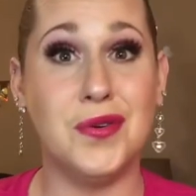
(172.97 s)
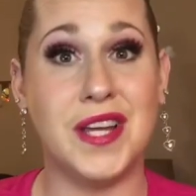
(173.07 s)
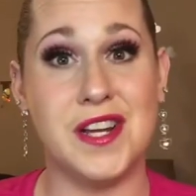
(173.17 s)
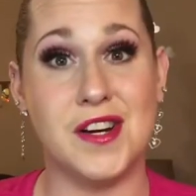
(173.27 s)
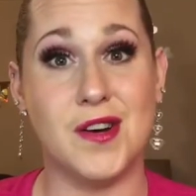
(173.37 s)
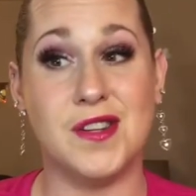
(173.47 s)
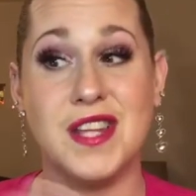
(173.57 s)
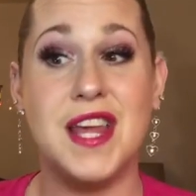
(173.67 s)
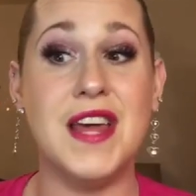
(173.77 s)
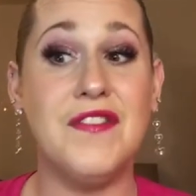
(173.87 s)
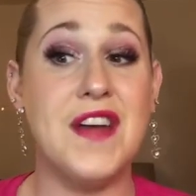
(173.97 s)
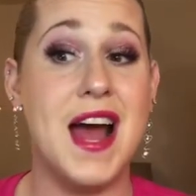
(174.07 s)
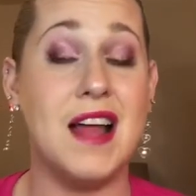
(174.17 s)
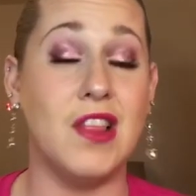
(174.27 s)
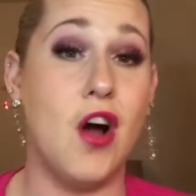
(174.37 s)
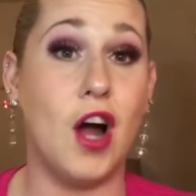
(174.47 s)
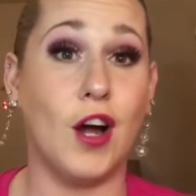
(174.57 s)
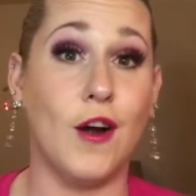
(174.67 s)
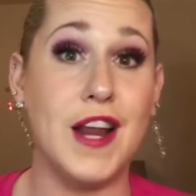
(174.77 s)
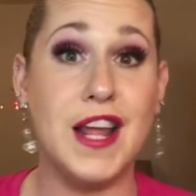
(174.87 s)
years, if not longer,